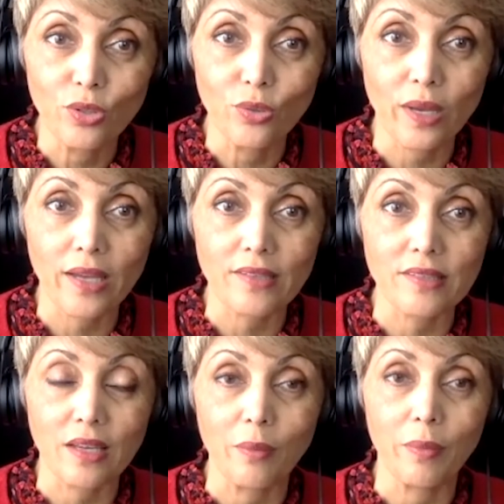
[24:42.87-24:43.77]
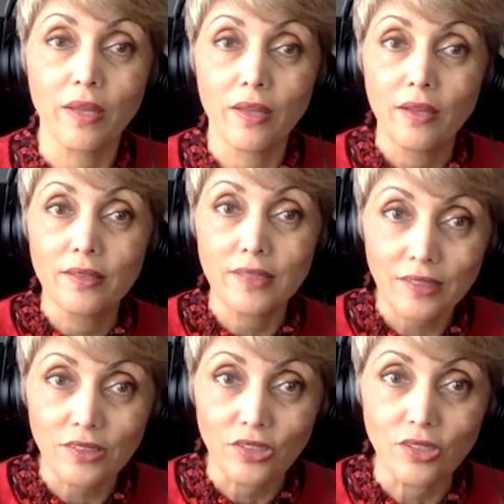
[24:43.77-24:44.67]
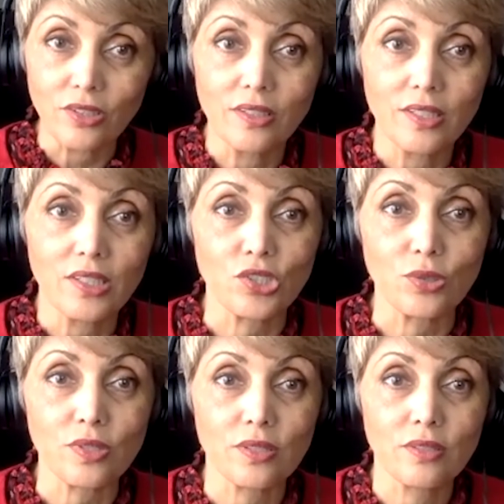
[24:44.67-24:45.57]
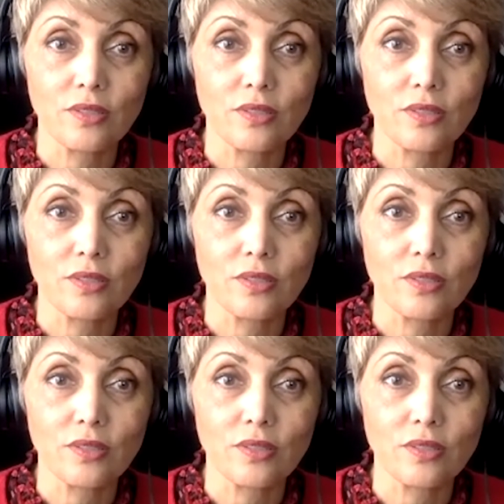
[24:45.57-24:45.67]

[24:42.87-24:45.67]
who has some technical issues.